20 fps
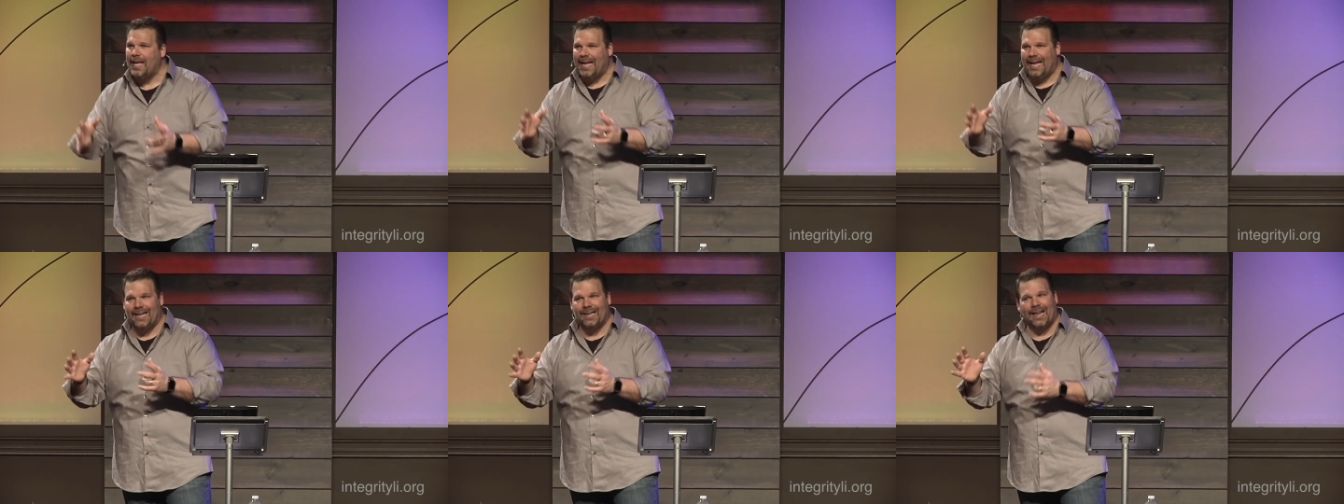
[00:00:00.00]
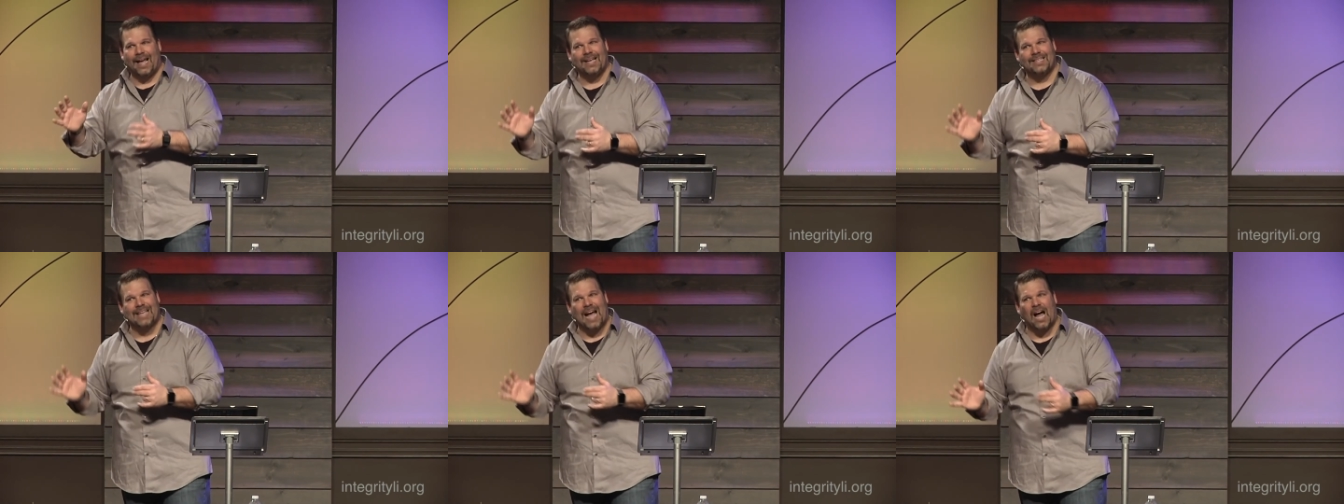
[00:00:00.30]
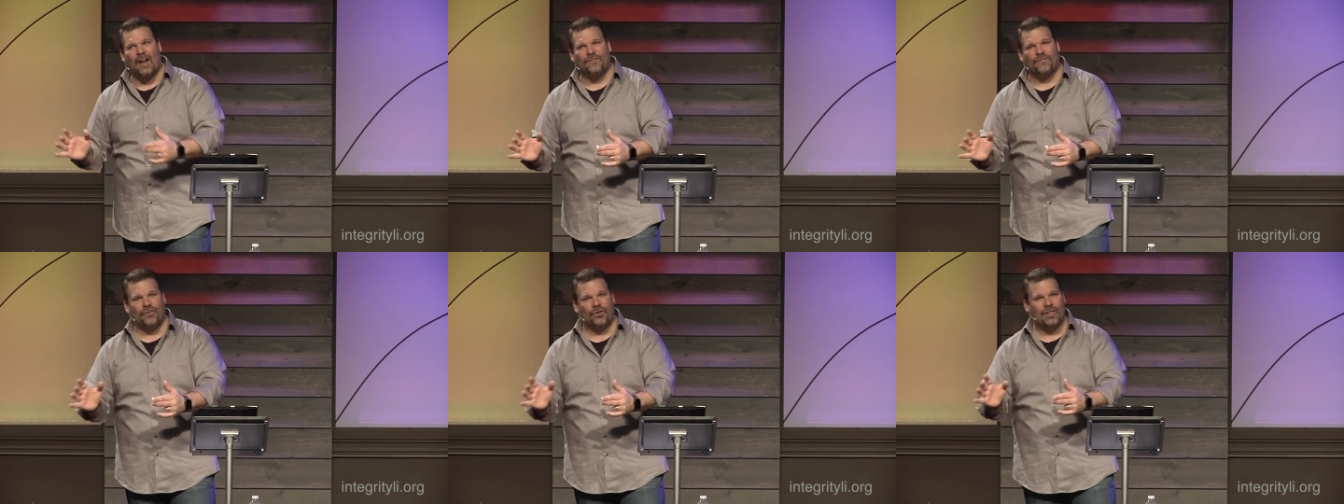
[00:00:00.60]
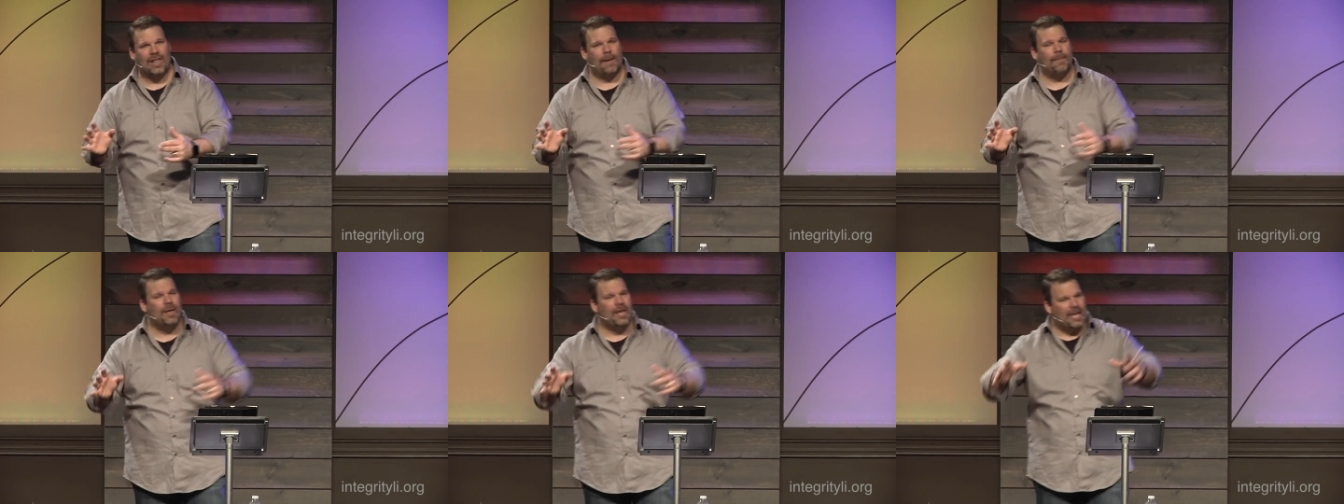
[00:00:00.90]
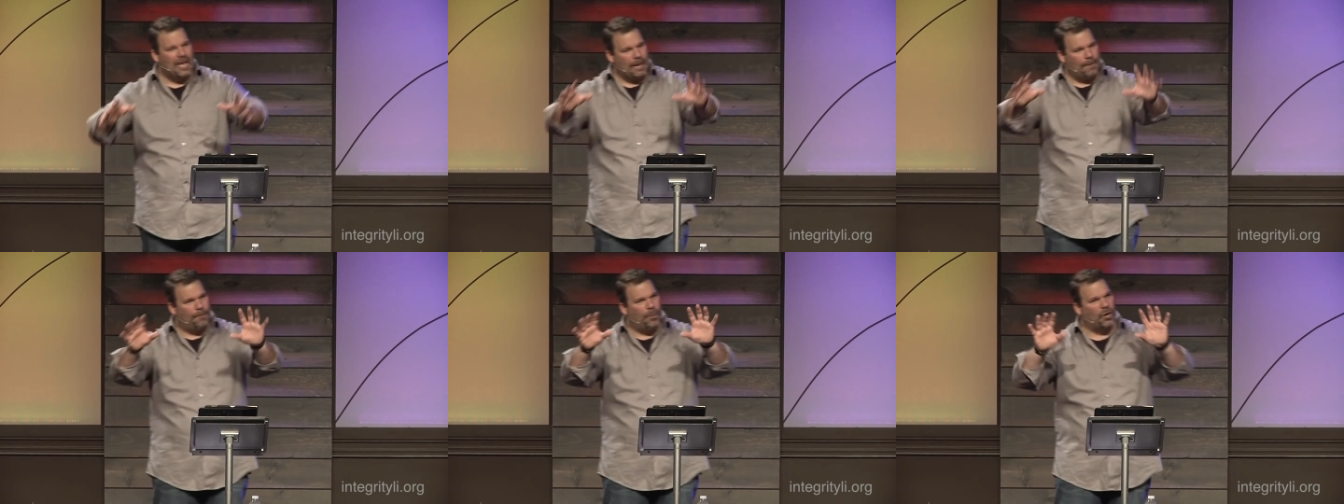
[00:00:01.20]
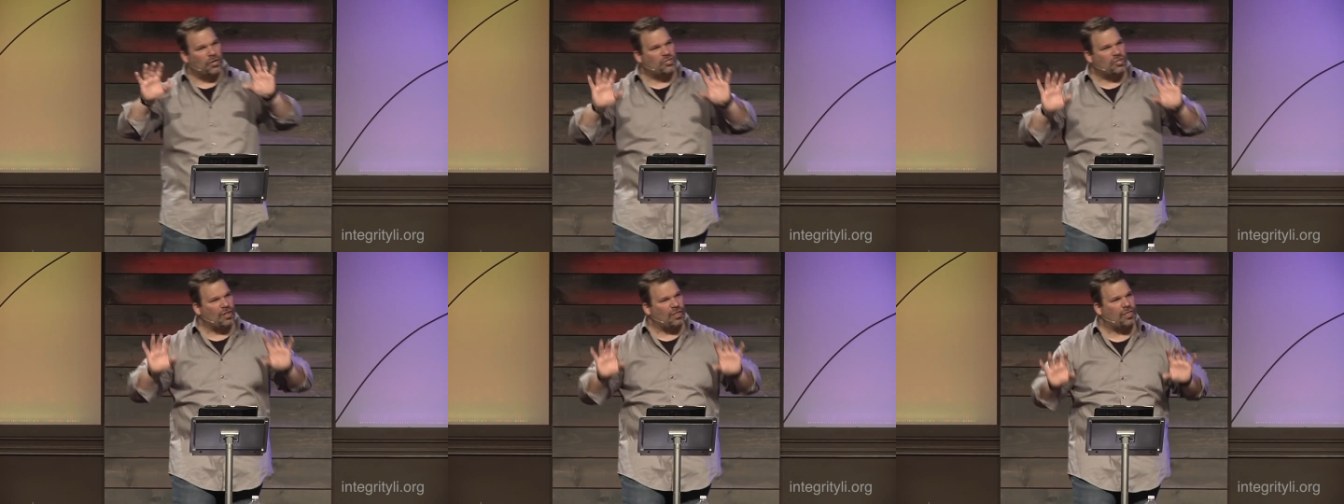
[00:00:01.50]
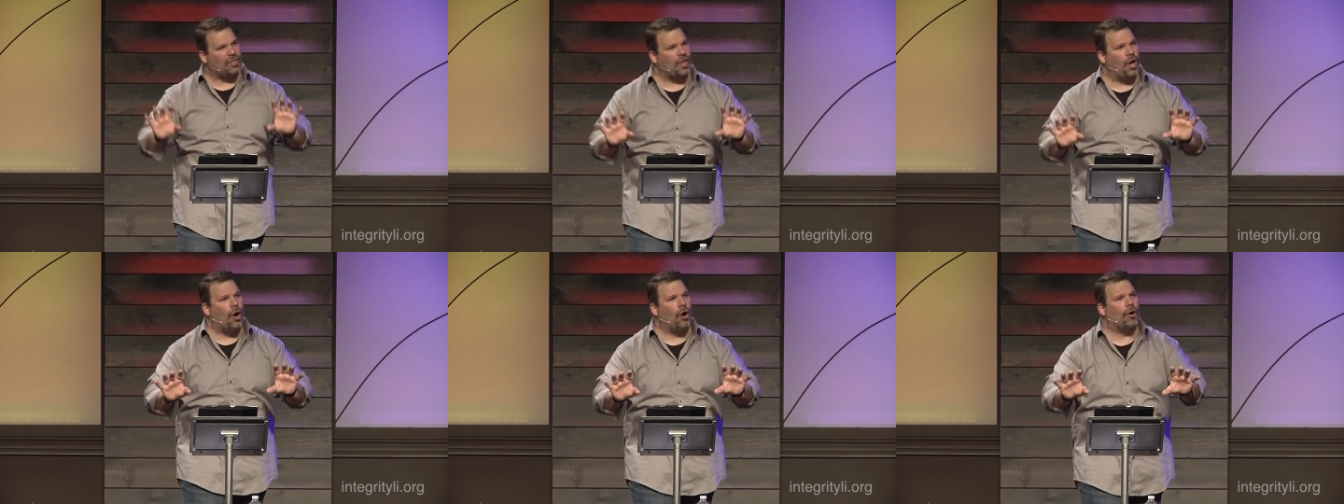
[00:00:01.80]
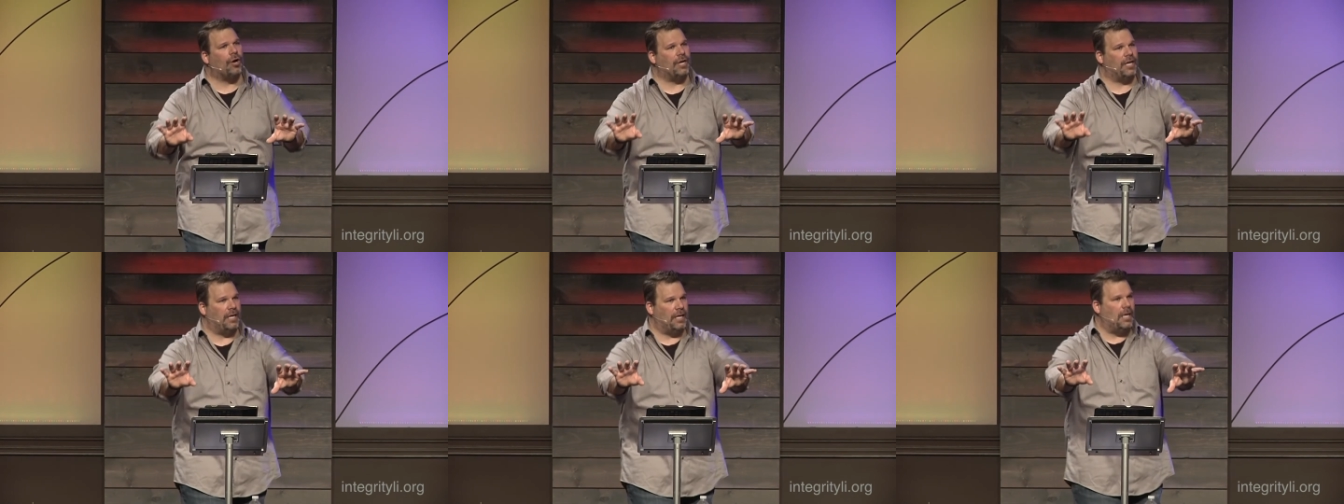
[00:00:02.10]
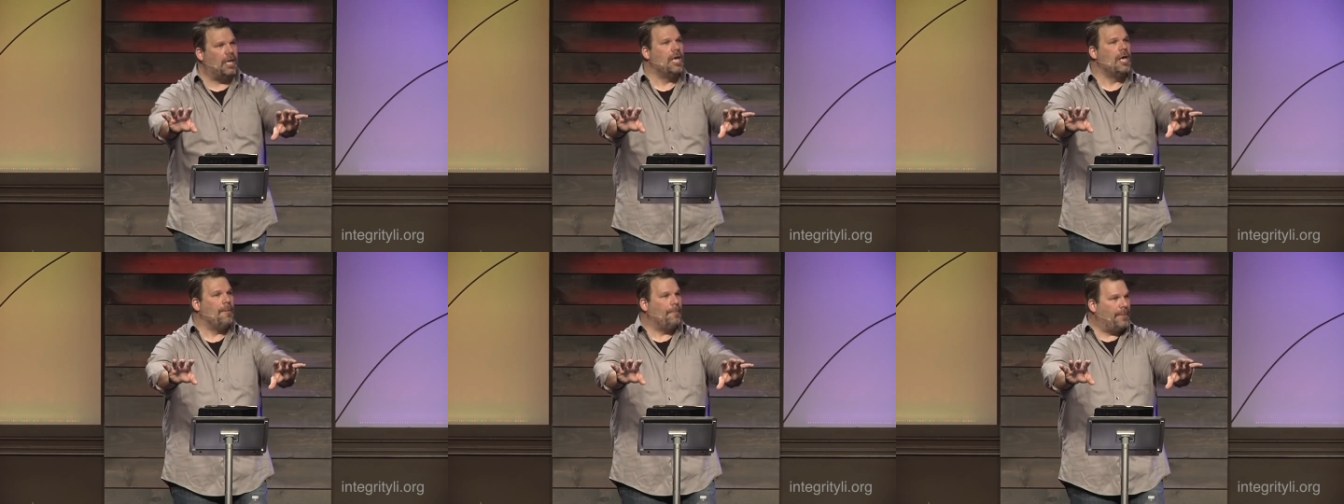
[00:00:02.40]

He lays out for them, he puts authority